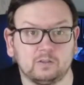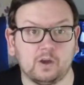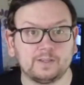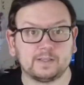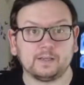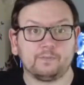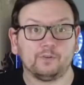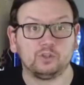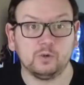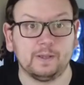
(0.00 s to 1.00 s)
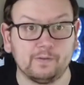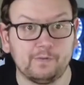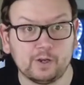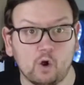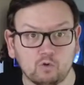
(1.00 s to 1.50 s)
lighting for doing
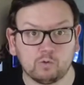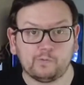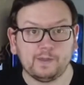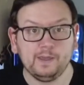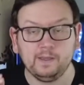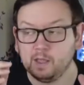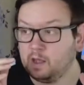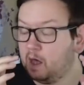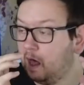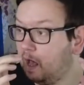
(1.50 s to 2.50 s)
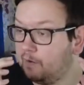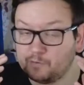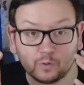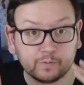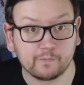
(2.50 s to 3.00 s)
videography, for
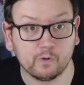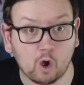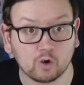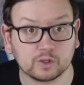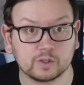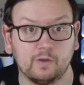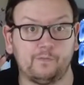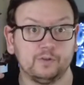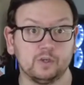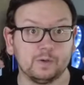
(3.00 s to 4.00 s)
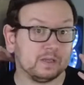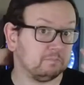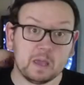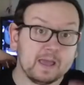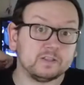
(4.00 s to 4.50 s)
doing vlogs, for doing
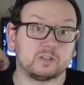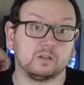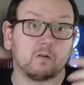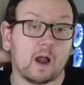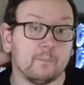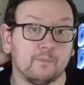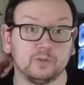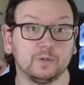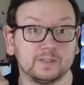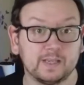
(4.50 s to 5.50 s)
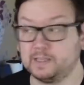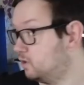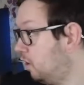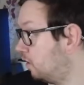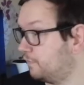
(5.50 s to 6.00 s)
Instagram, for doing
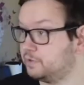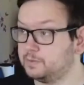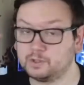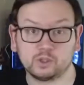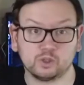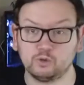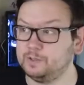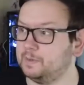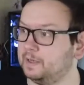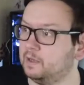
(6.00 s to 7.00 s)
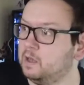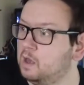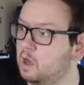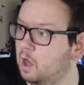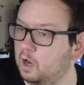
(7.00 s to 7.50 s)
TikTok, for doing streaming.
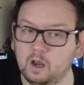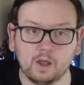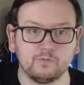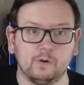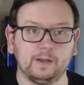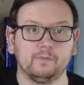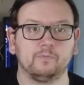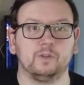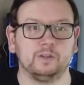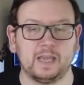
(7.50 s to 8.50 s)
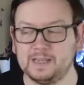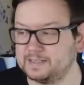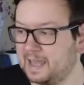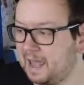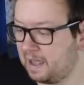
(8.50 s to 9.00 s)
A light ring that takes
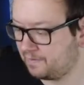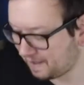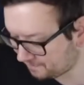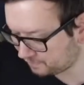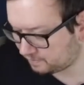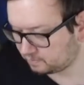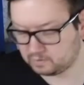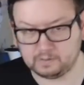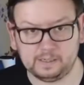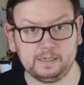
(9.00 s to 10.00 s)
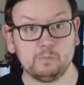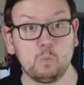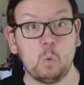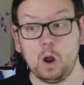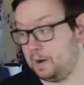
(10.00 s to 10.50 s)
care of everything that you need in
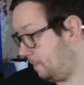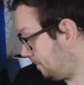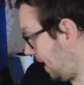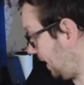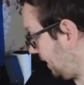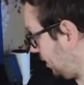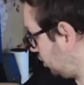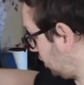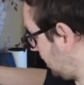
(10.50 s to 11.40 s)
one package.